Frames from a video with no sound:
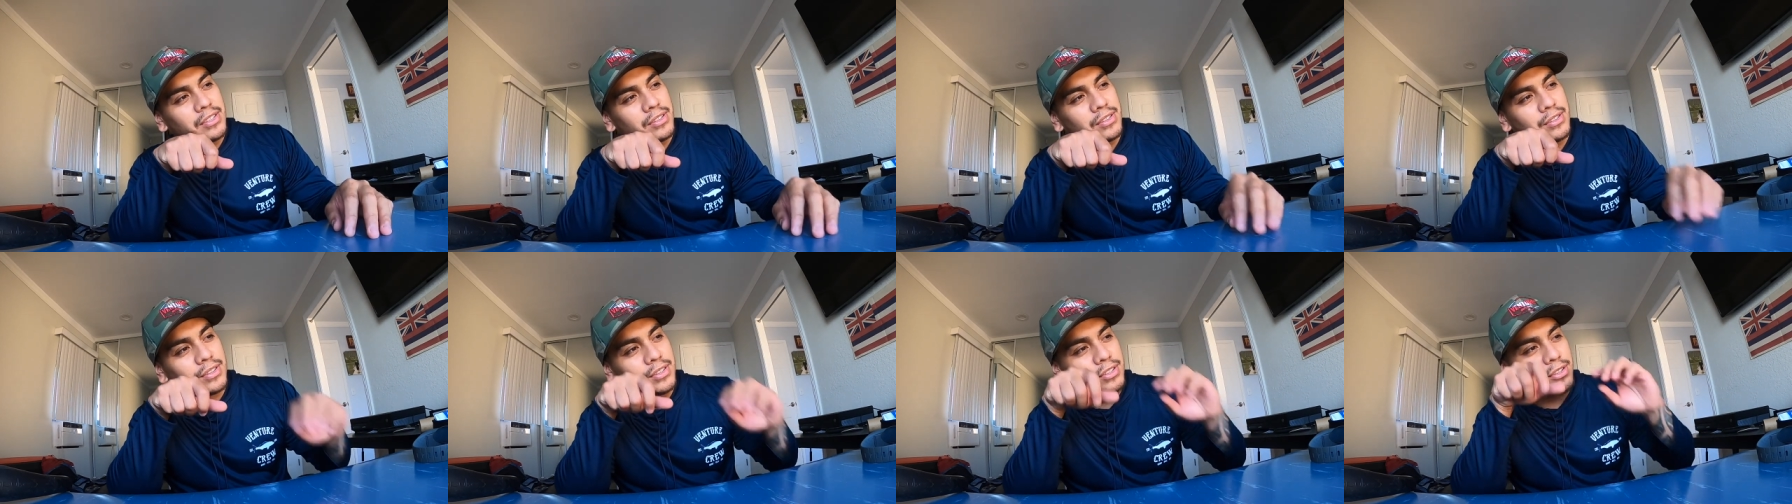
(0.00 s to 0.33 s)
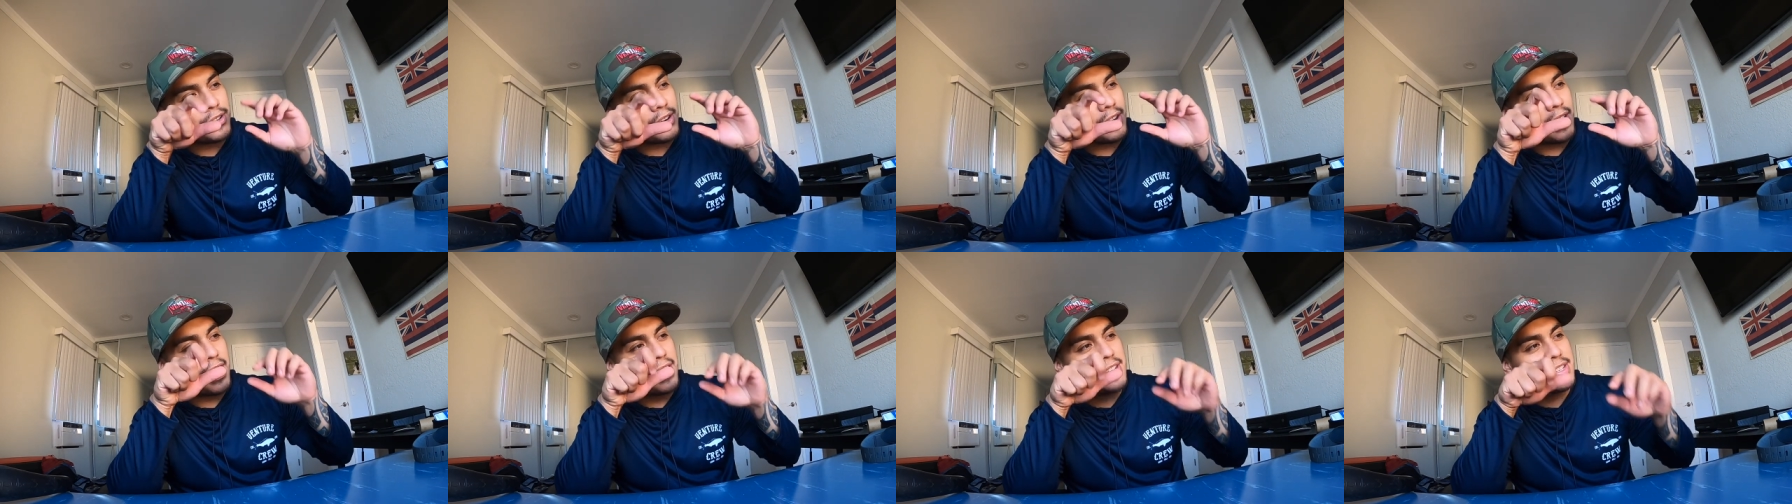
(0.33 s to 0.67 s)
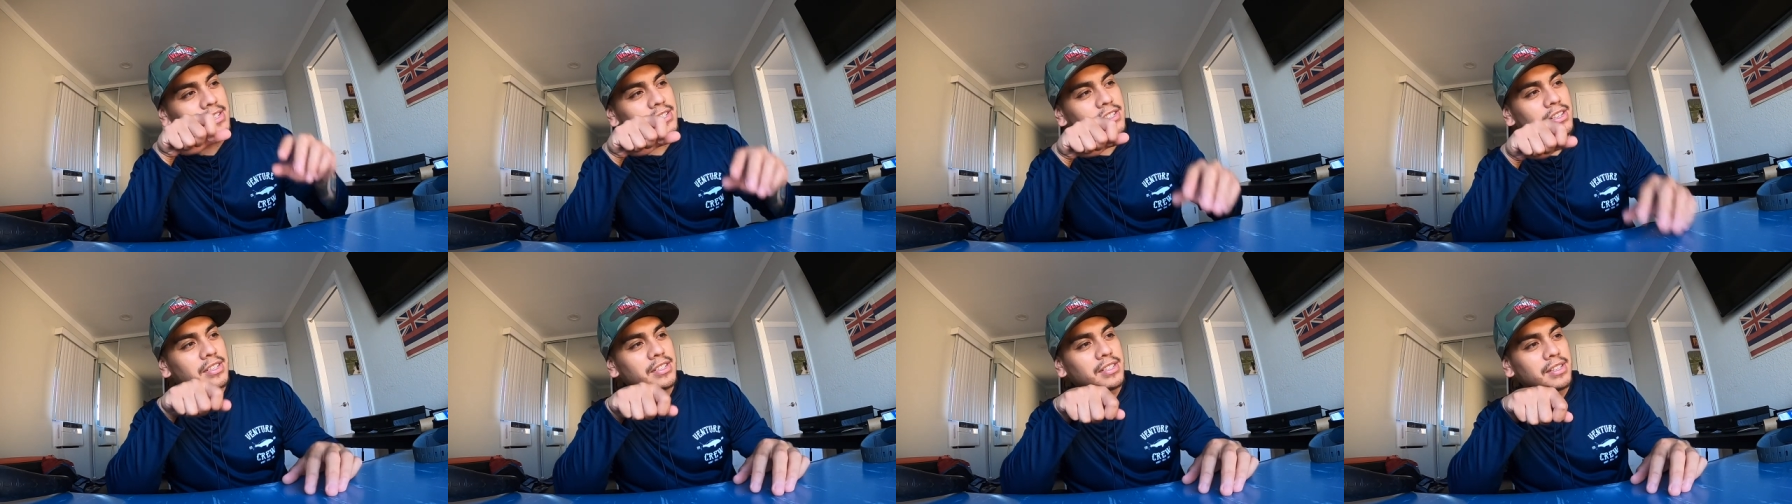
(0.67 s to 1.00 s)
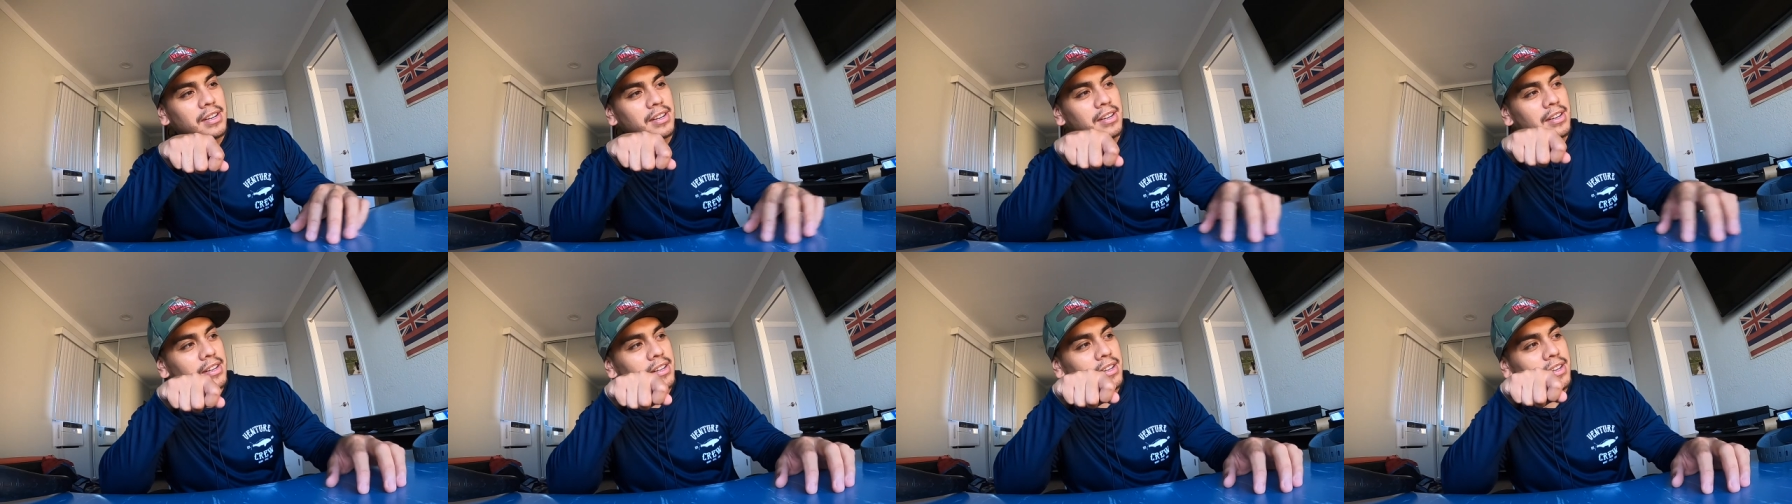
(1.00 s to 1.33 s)
to, to your eyes adjust
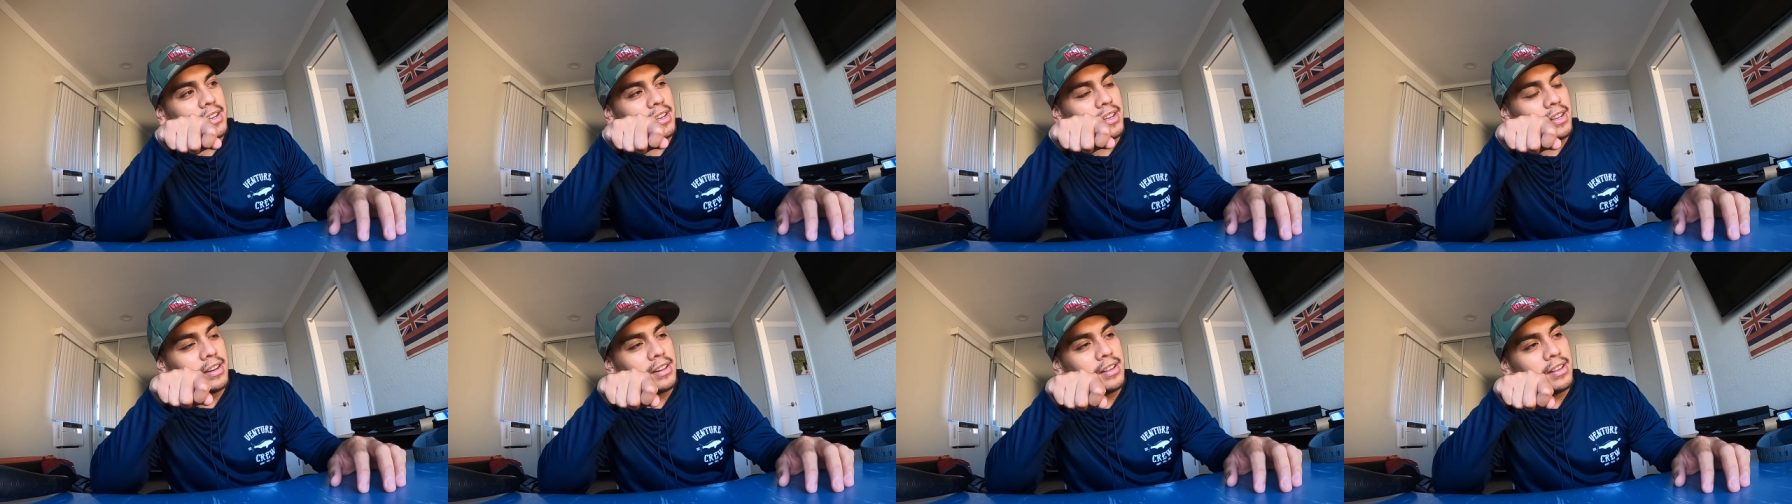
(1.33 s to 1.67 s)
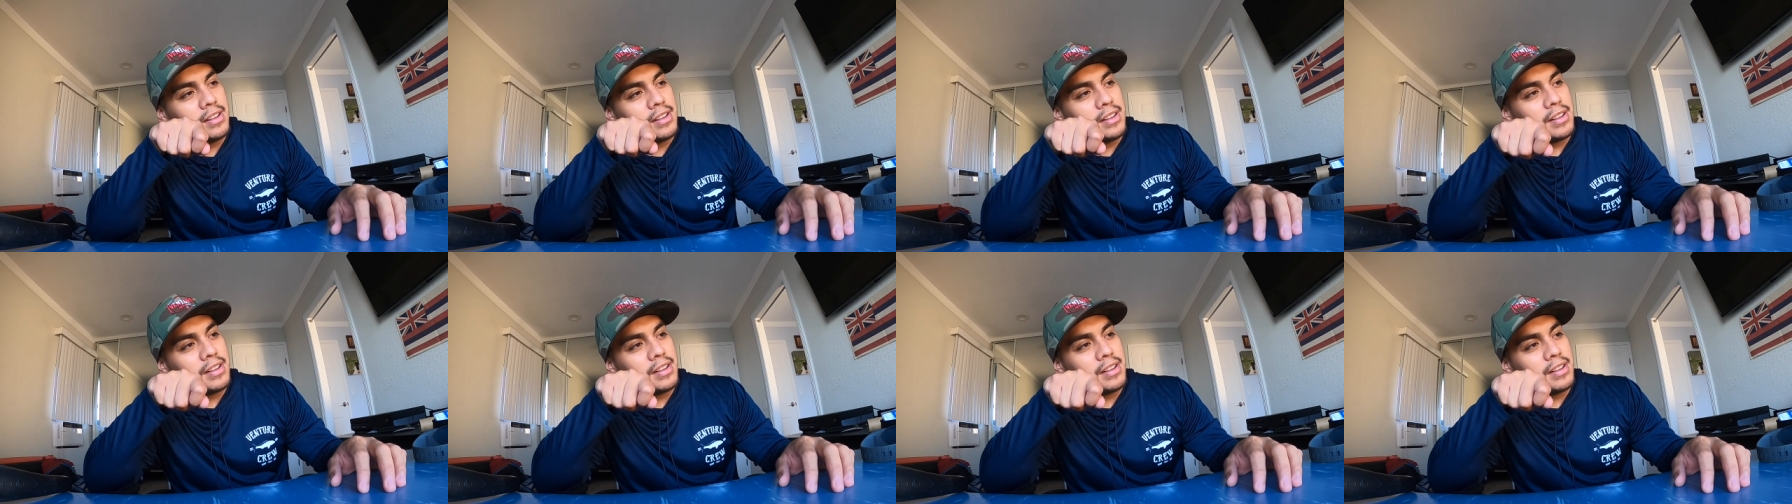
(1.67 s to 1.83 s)
to the light